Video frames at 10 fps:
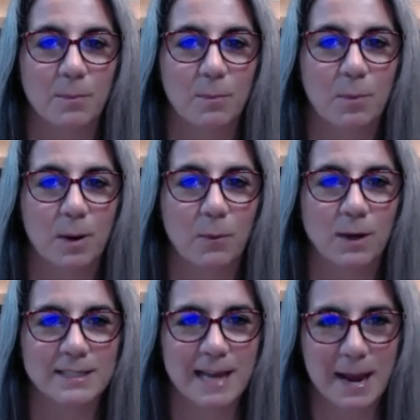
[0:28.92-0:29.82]
But
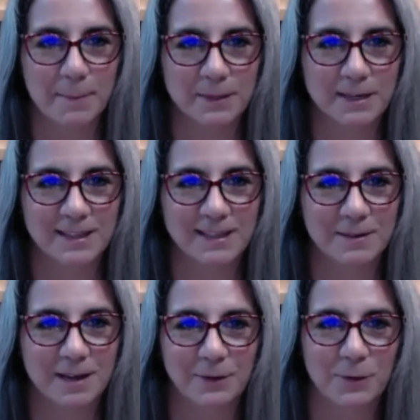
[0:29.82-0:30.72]
what's happening that
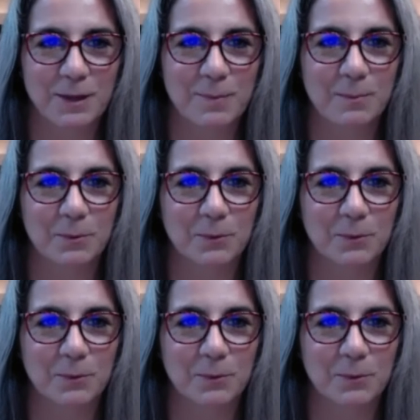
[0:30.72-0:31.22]
I don't think people